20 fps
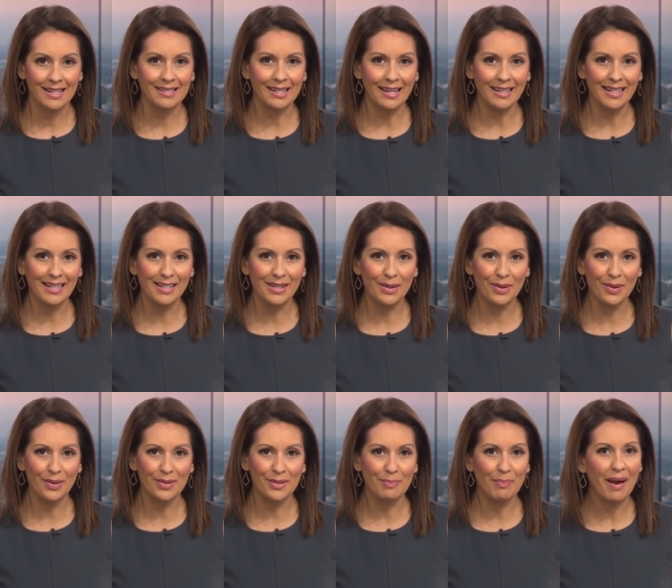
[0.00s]
Exciting
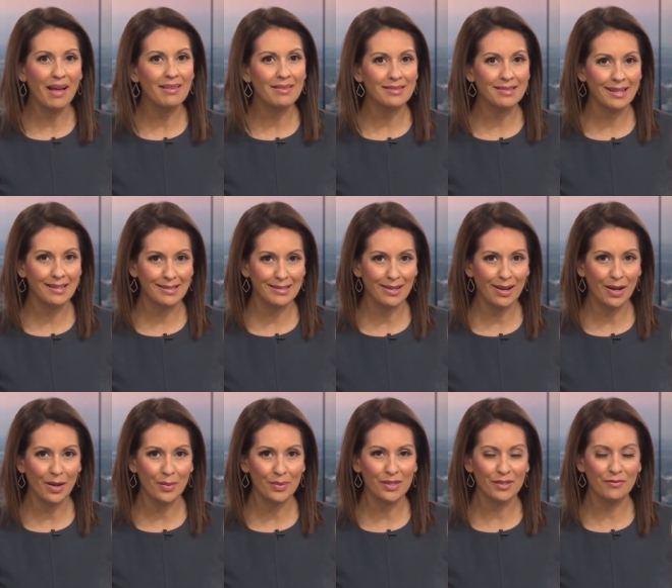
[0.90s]
news Palisades
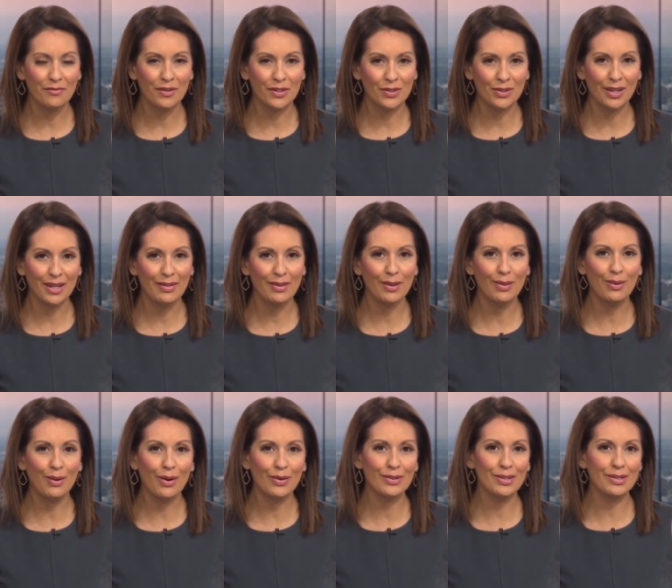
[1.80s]
Tahoe is officially the
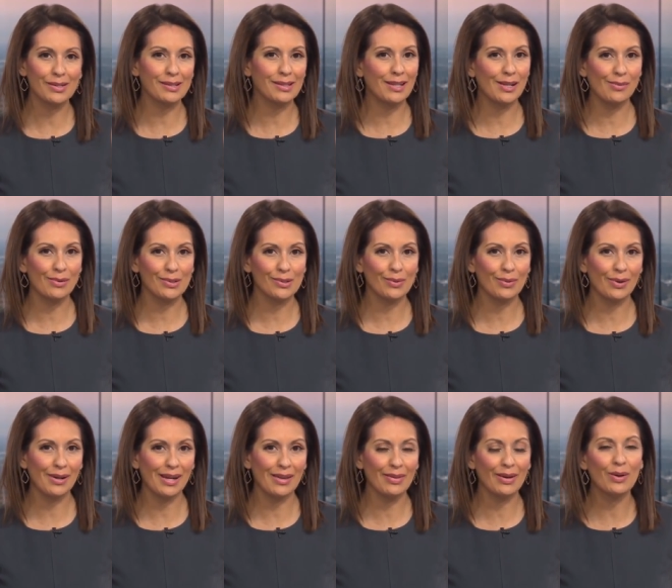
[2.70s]
largest ski
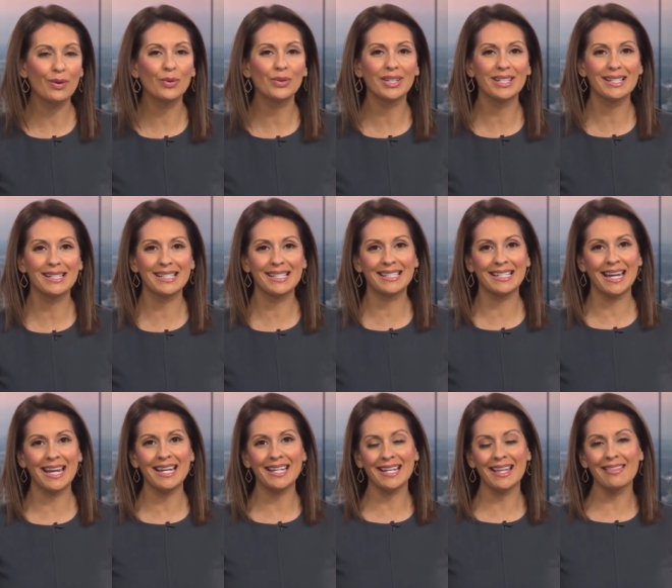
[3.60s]
resort in the Golden
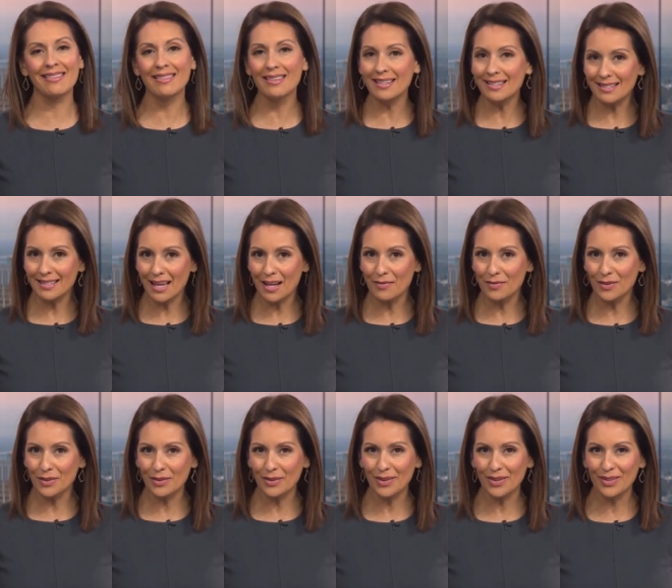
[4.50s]
State. And this
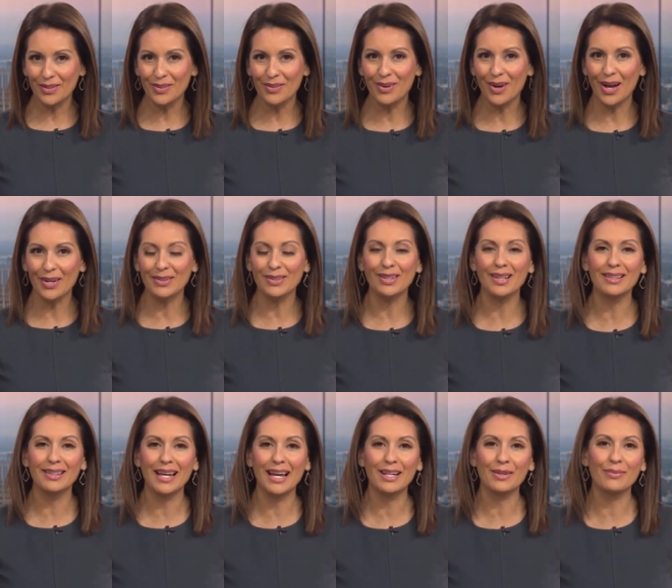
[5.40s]
after their new gondola
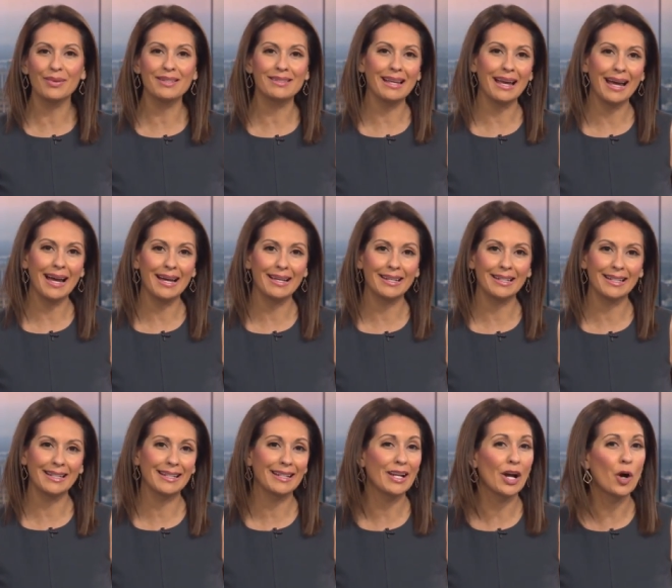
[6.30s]
line was added
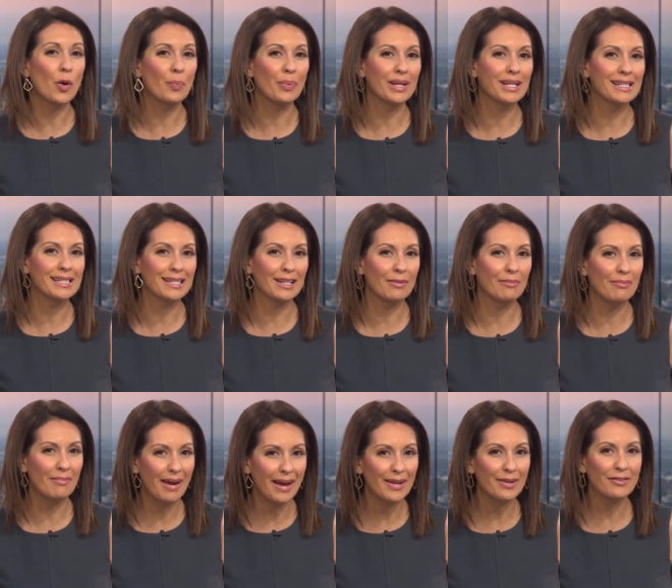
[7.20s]
and it opens in a
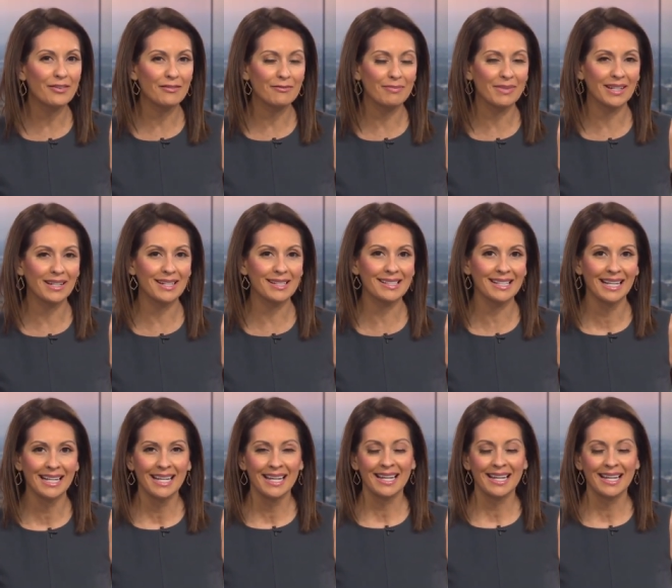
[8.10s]
matter of minutes.